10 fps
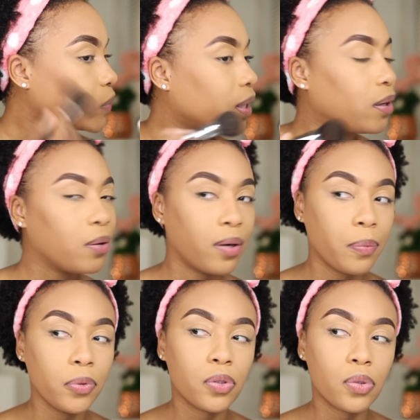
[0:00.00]
And I don't
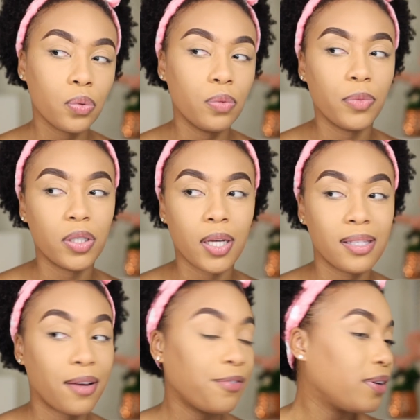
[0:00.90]
want to put too much,
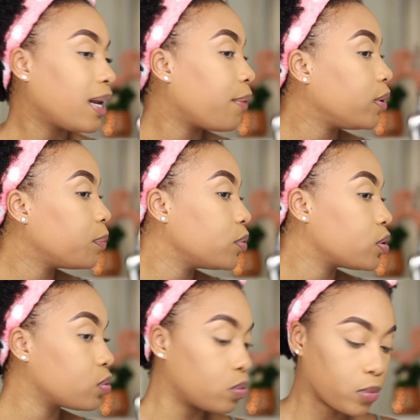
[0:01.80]
because I feel like when you
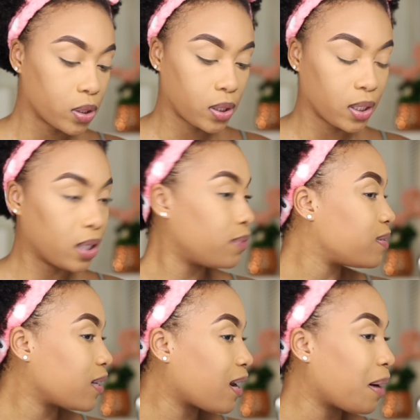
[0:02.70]
put too much, it
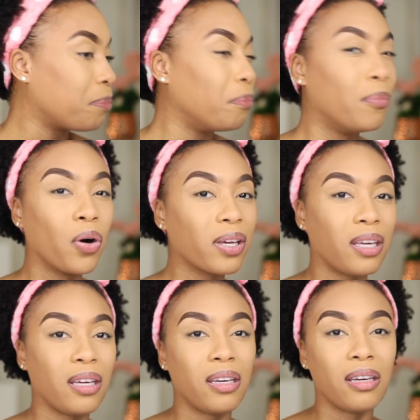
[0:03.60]
gives you that
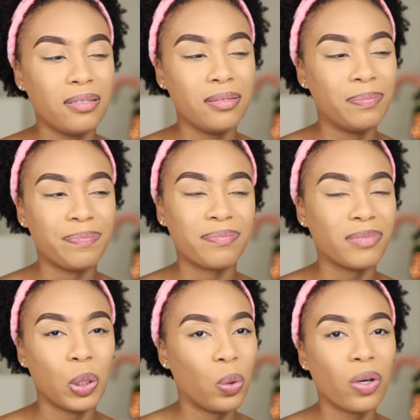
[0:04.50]
mucky
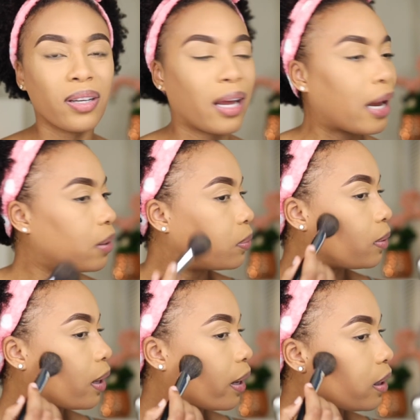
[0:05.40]
look that I
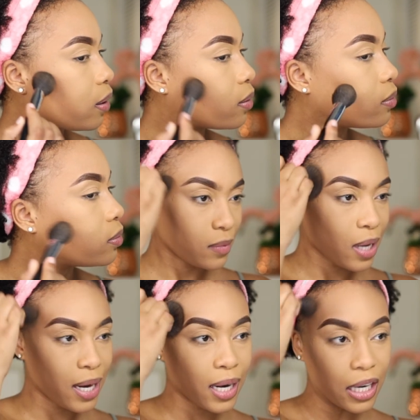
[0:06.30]
don't like.
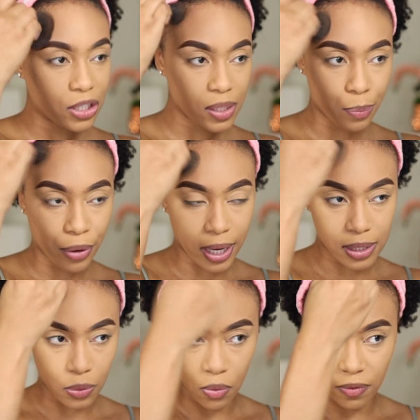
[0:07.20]
And then I just bring
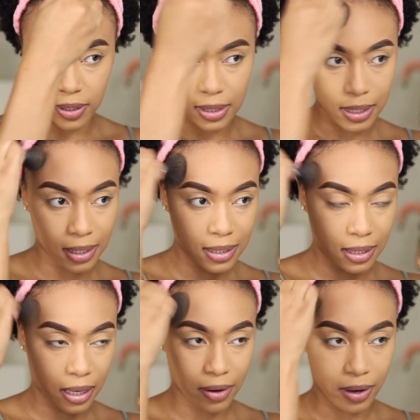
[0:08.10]
it over to this
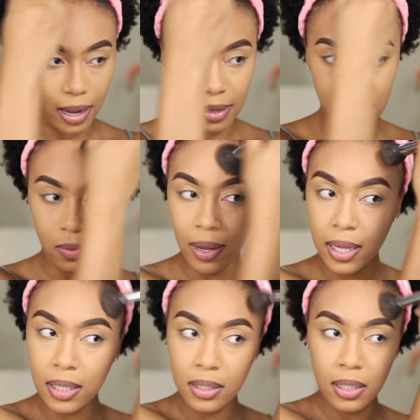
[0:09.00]
area as
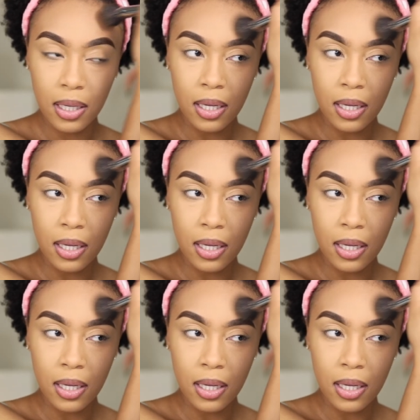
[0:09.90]
well.